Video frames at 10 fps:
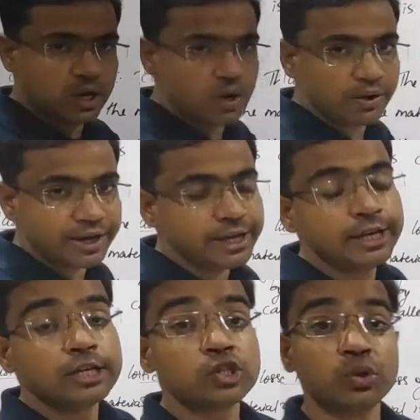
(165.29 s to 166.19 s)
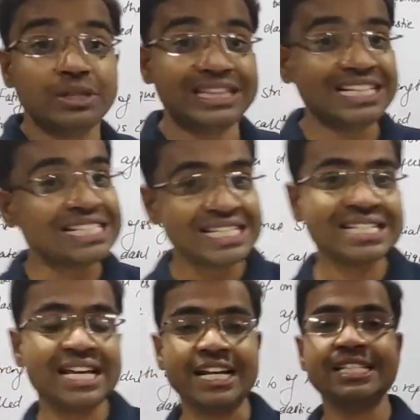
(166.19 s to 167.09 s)
Okay, so this is
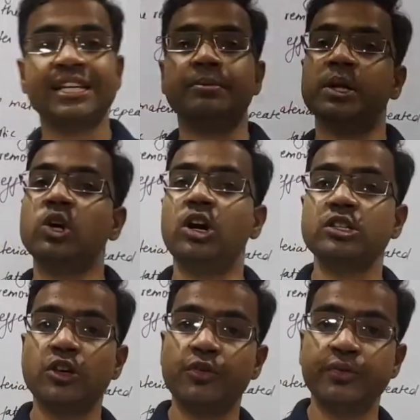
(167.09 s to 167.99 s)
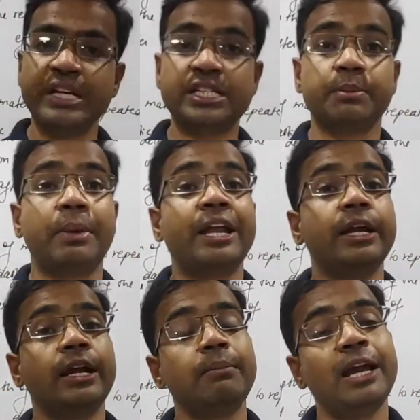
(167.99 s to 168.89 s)
the reason because of which many
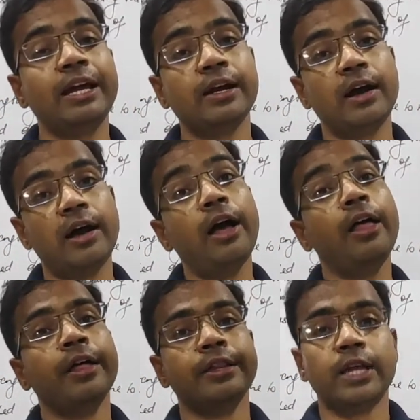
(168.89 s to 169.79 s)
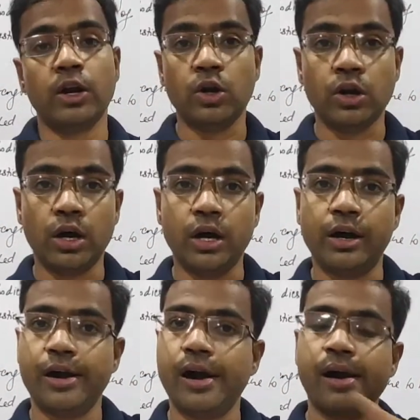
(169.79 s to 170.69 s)
times
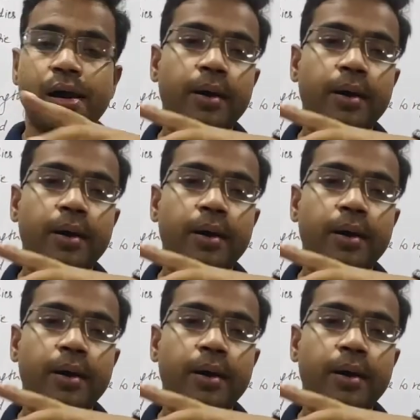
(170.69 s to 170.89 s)
the